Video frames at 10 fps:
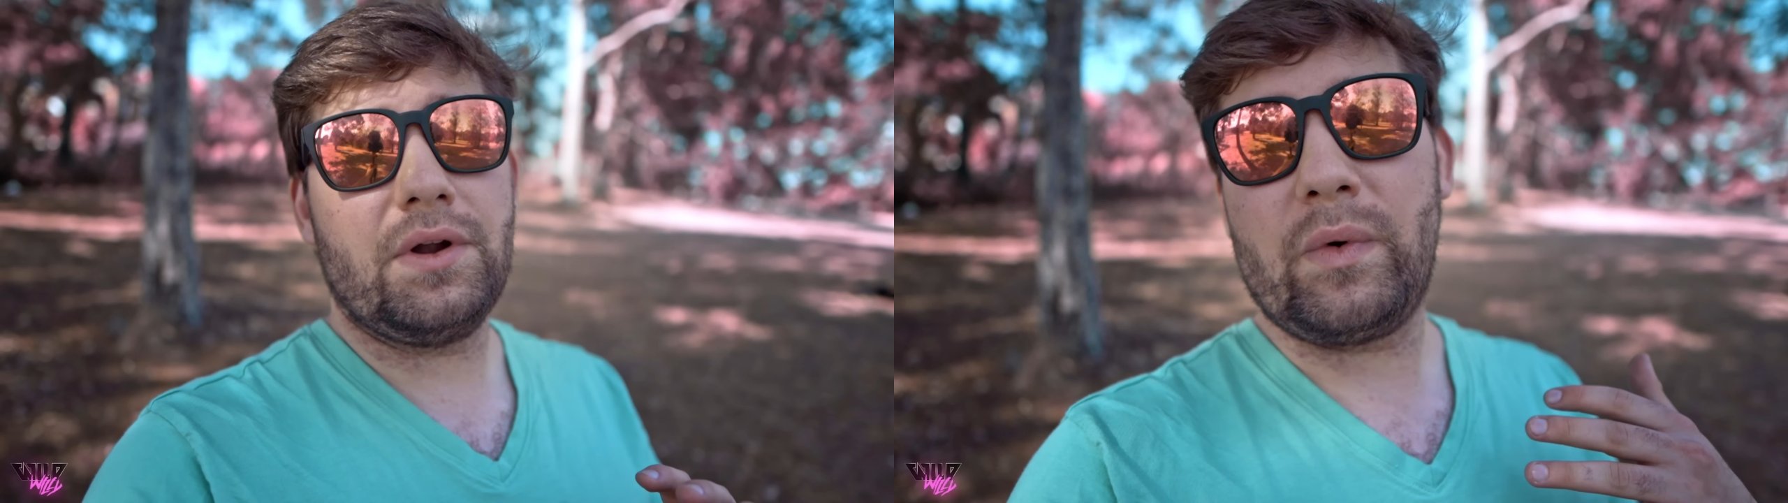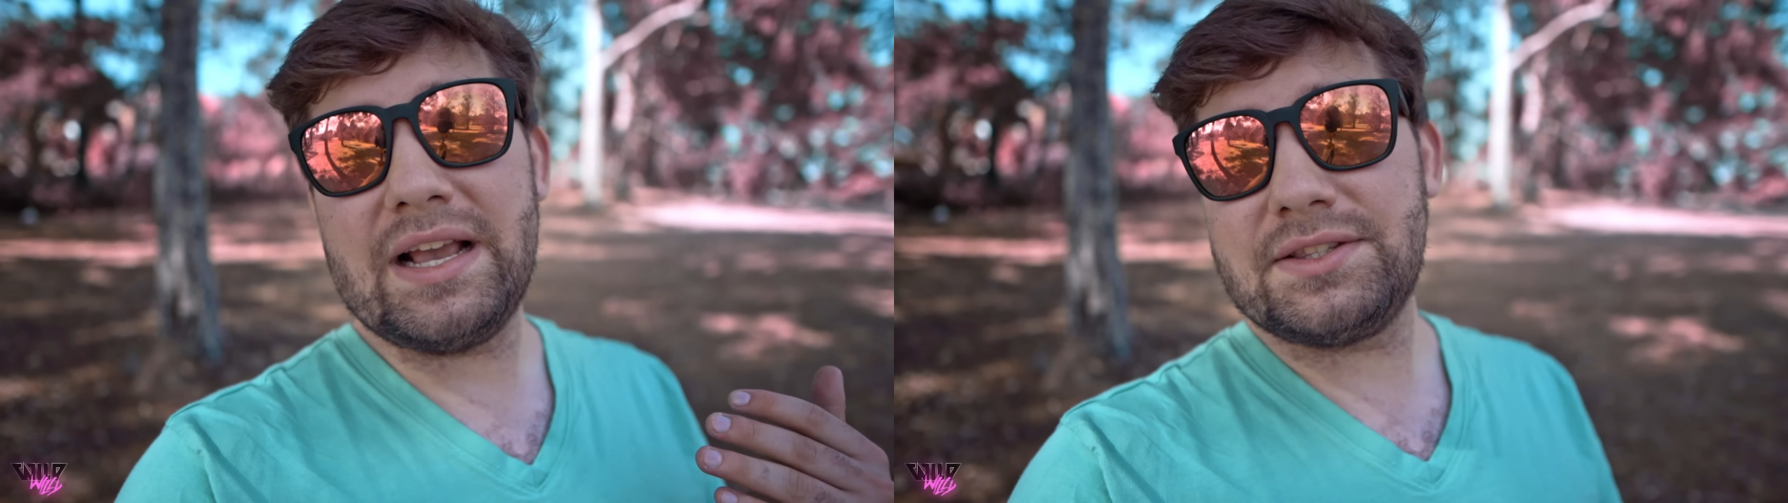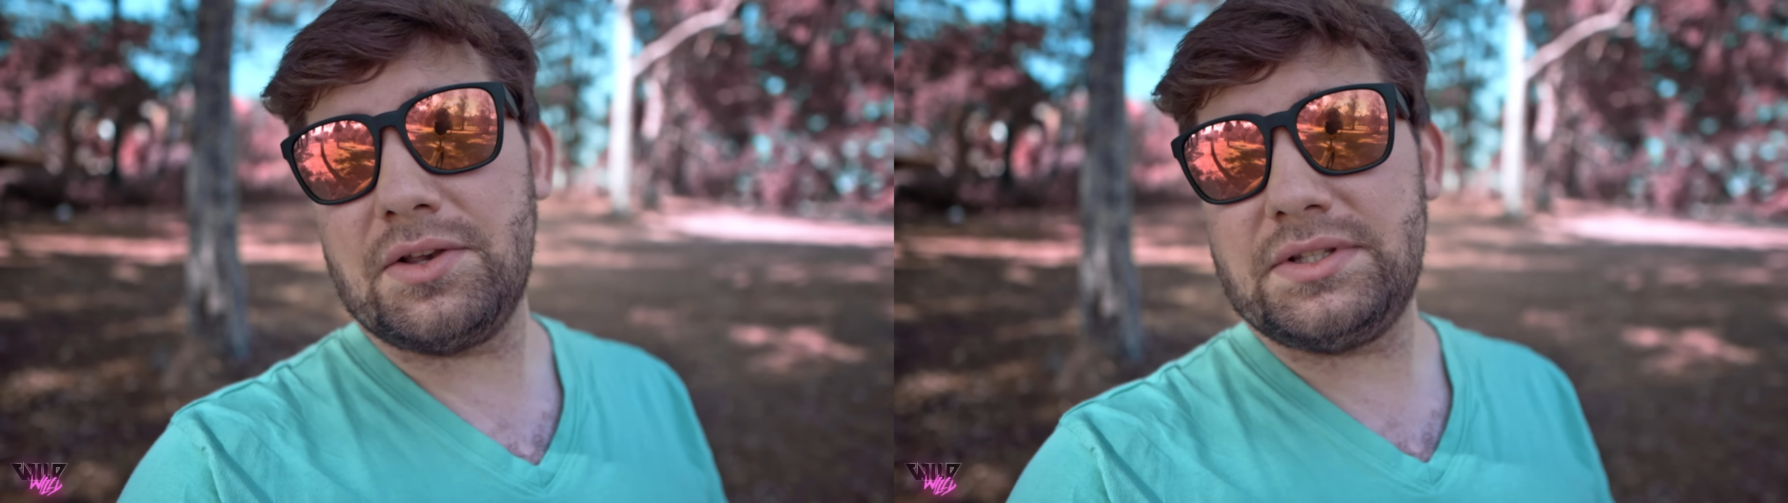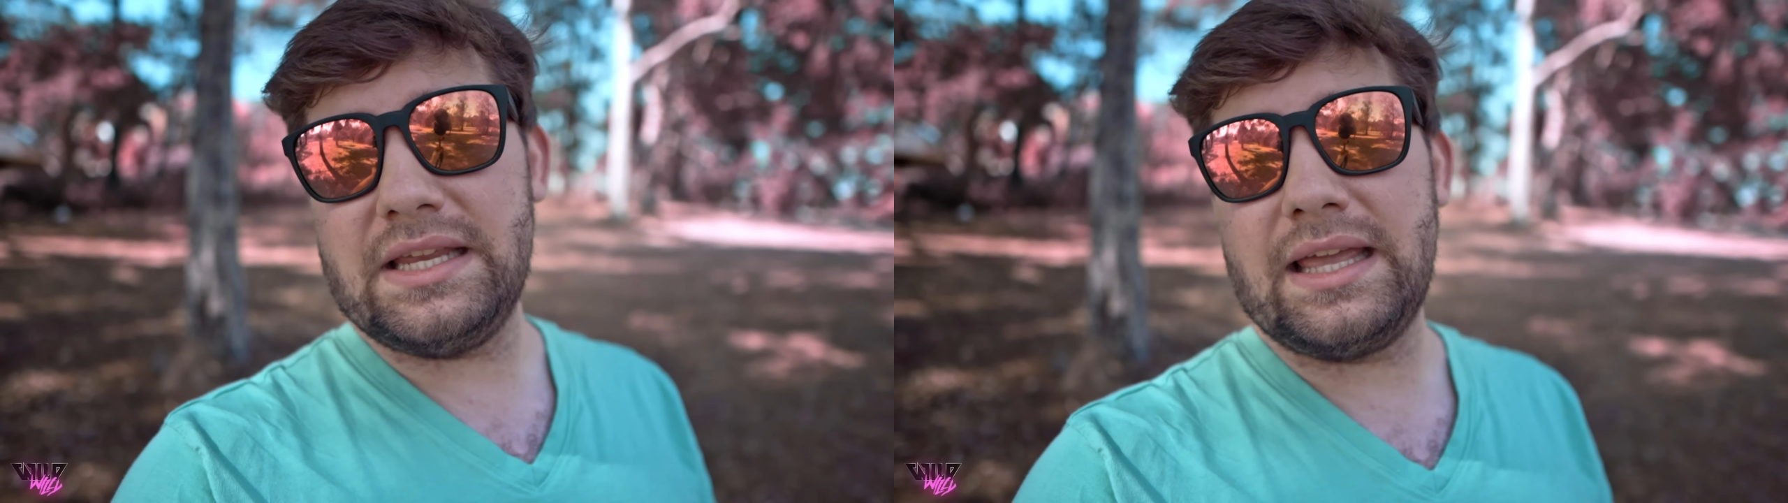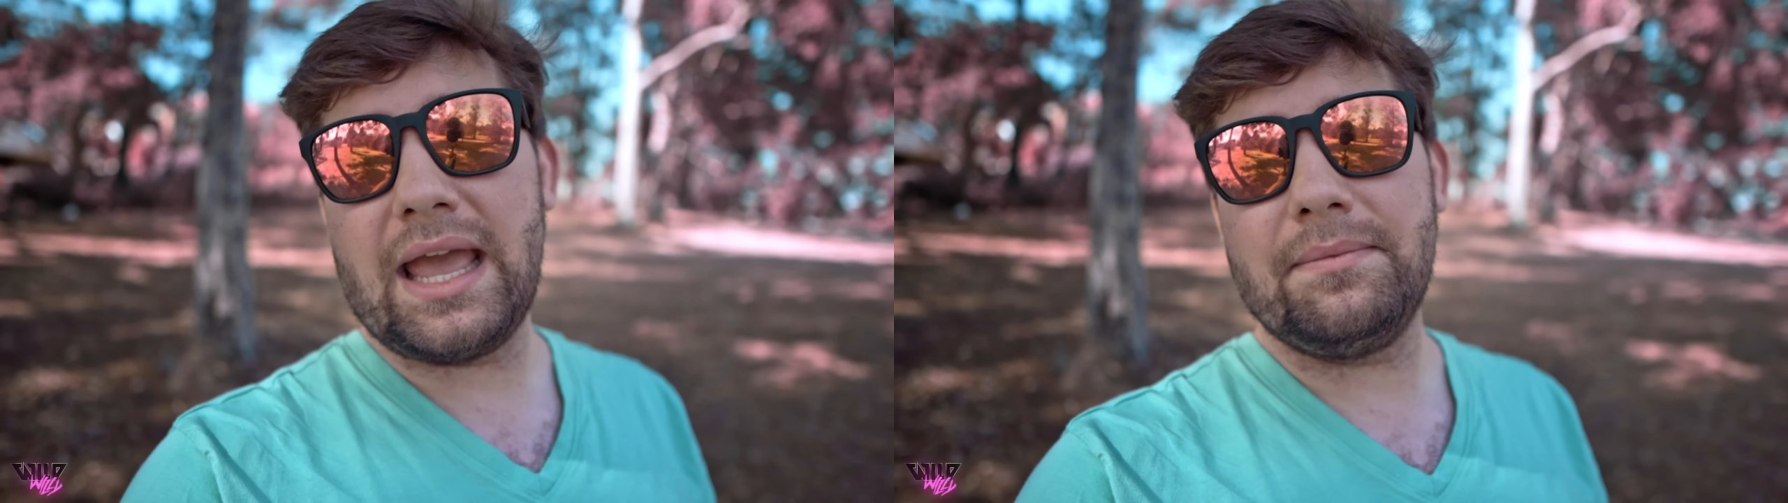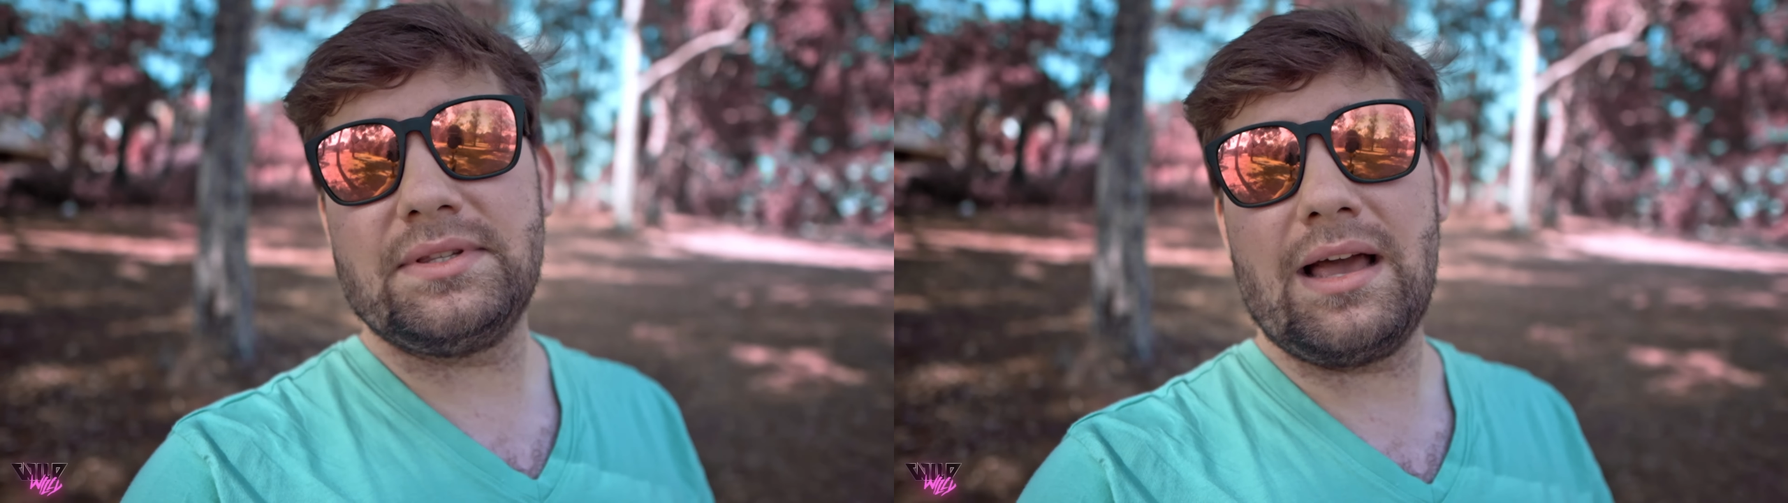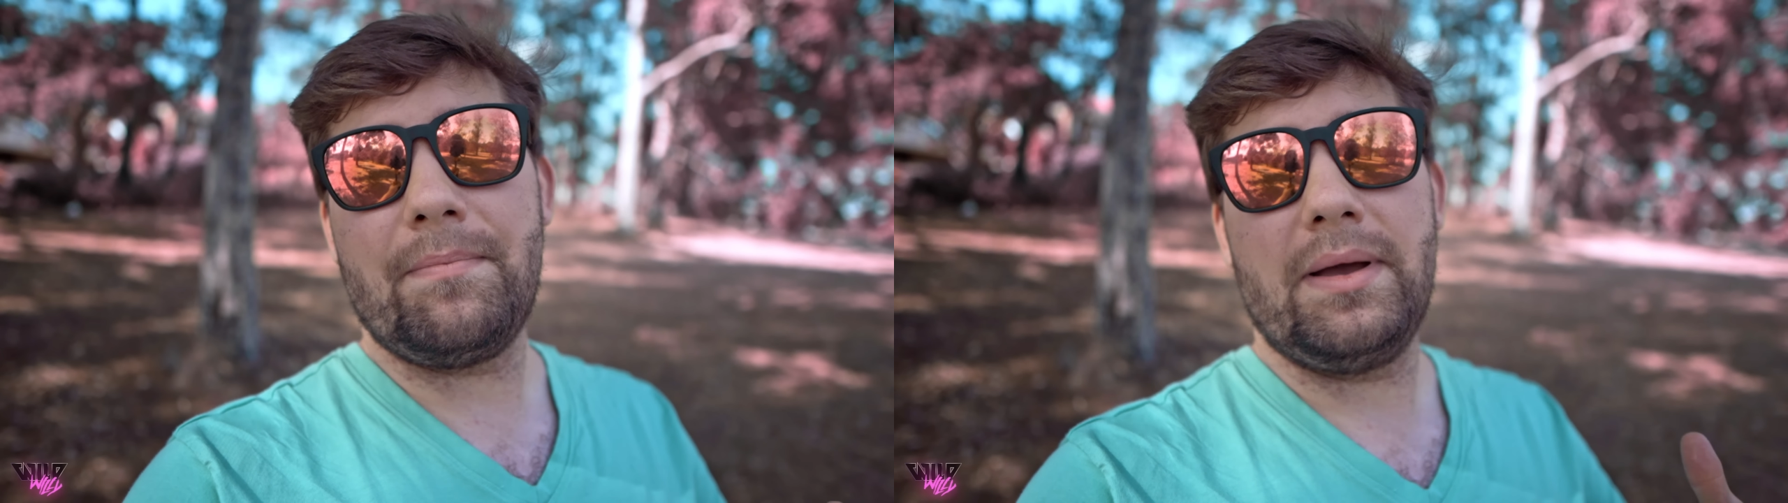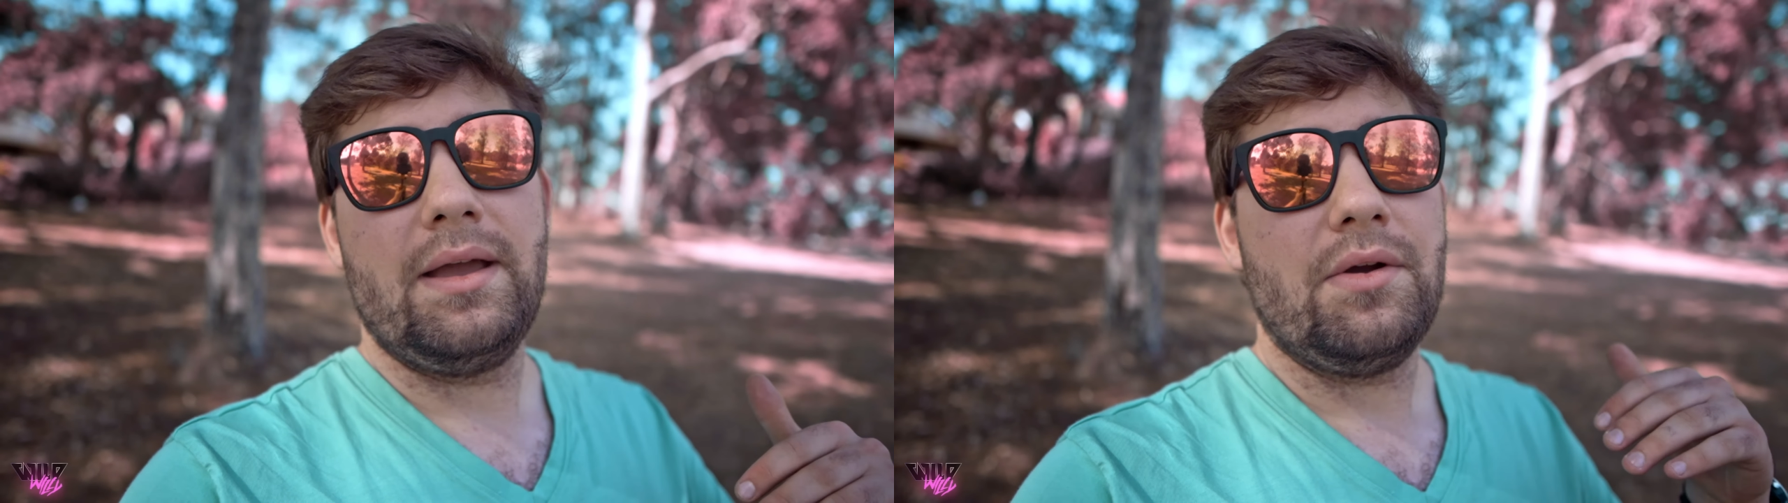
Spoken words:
raise those D gains up,